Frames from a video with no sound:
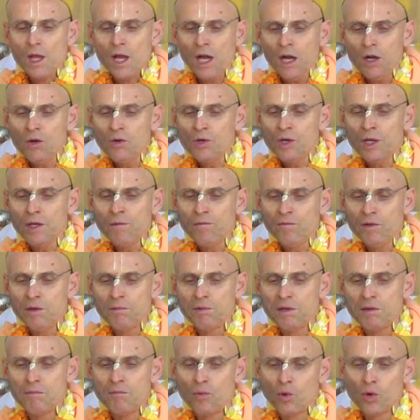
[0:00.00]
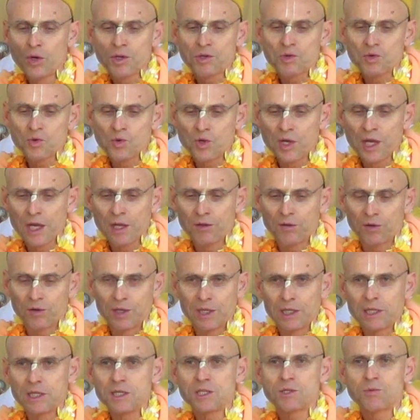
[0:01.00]
How can we be more together,
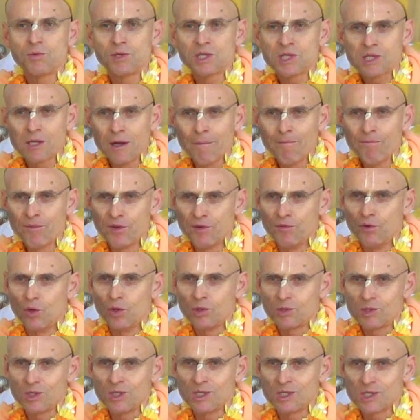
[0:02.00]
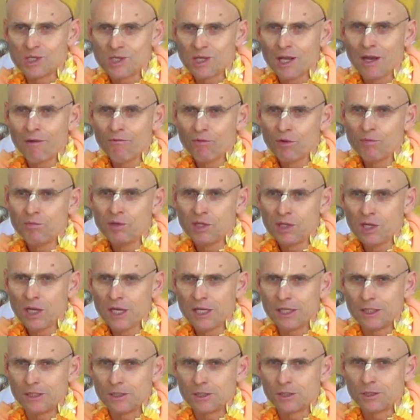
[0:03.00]
at least with some devotees? That would be
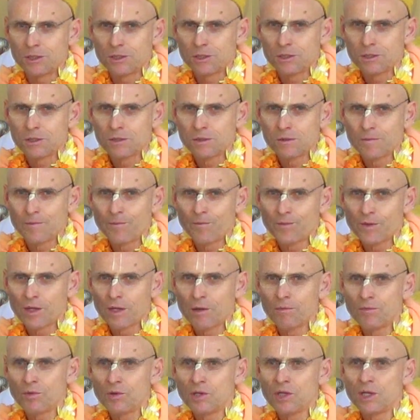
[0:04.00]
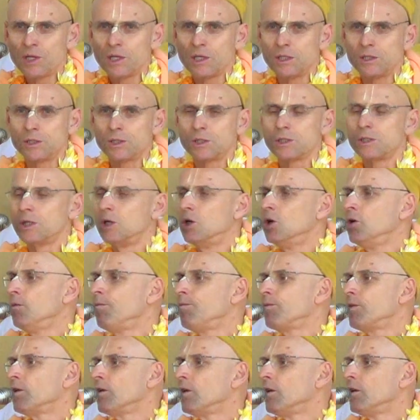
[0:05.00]
nice. That would be nice.
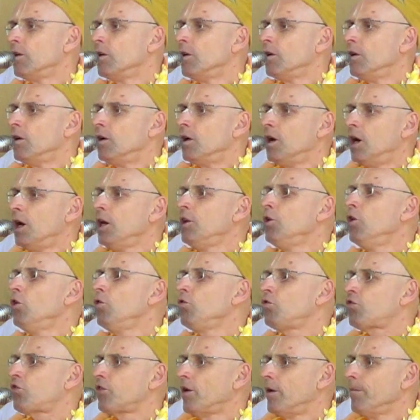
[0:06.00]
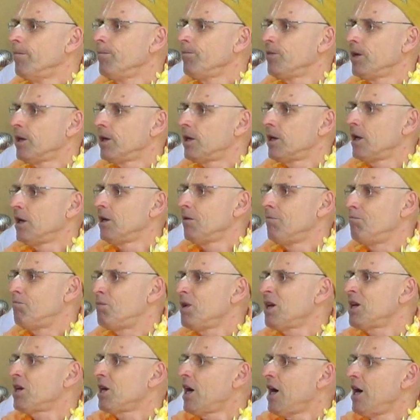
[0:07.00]
I know some that had a
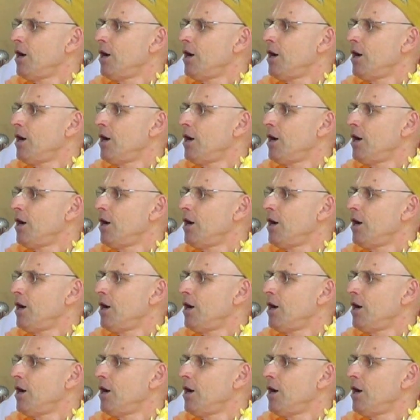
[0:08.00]
big